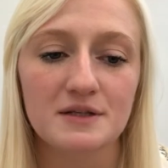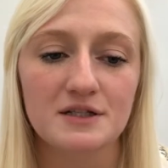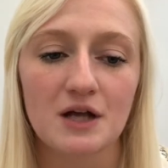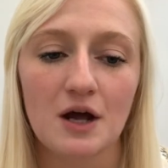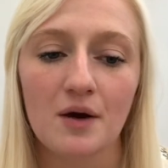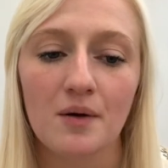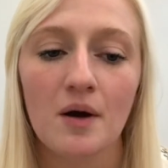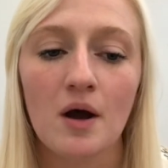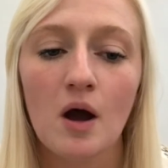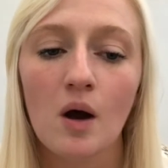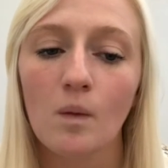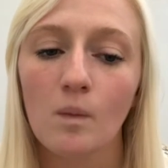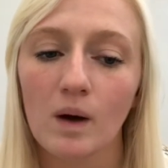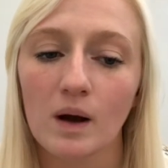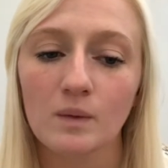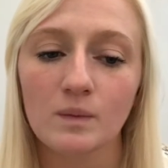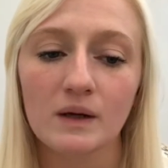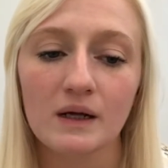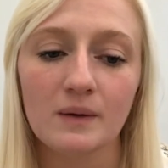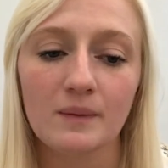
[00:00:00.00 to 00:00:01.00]
So
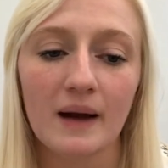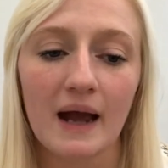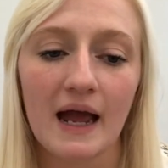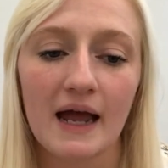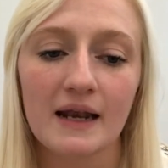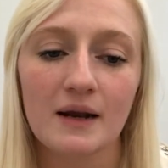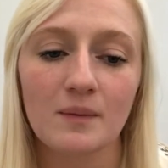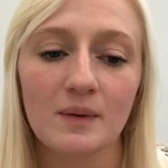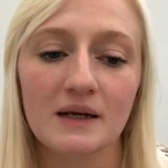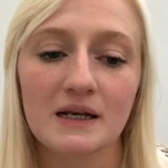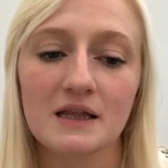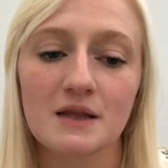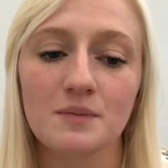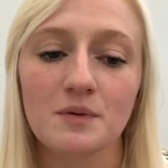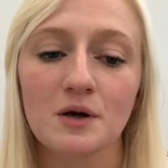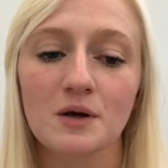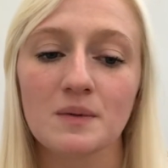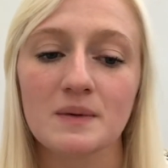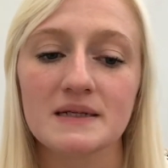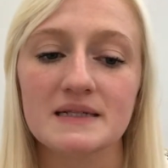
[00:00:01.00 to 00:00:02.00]
when we went, Winnie the
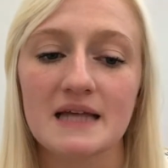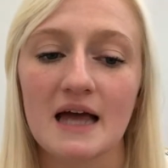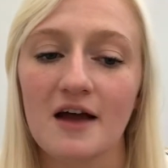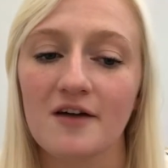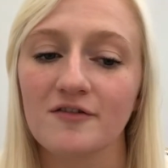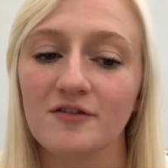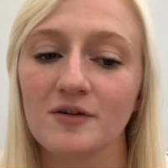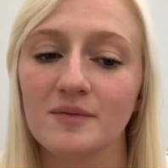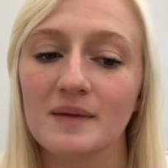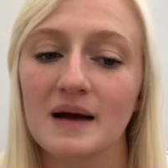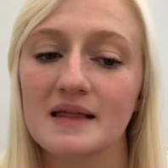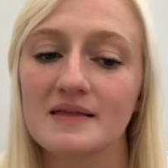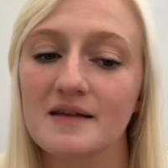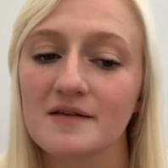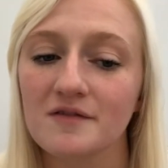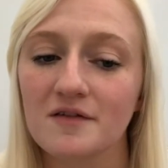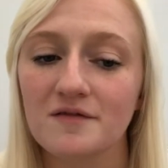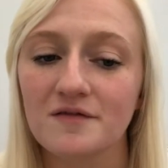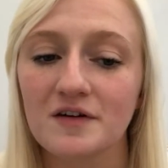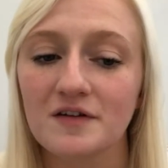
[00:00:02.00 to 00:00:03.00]
Pooh was there from
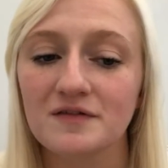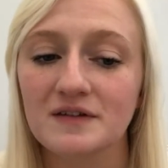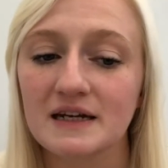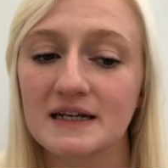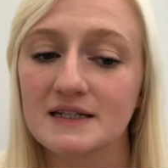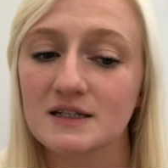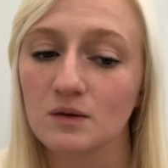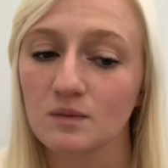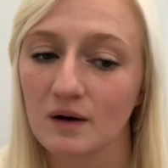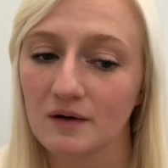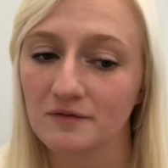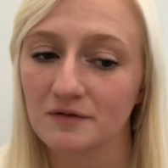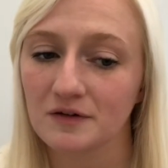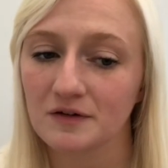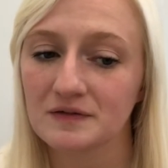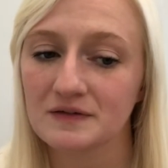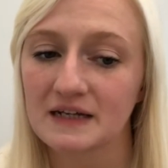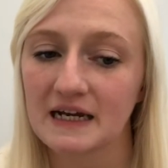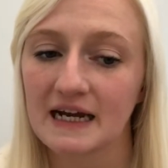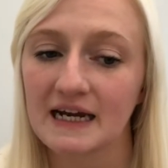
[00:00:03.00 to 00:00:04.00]
11:15 to
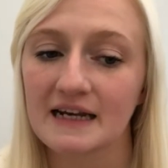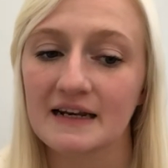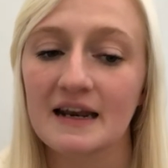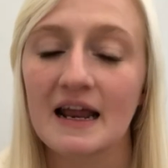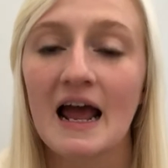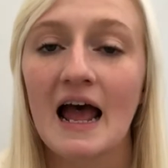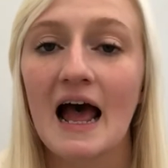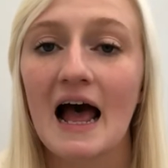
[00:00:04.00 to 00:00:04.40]
1:15.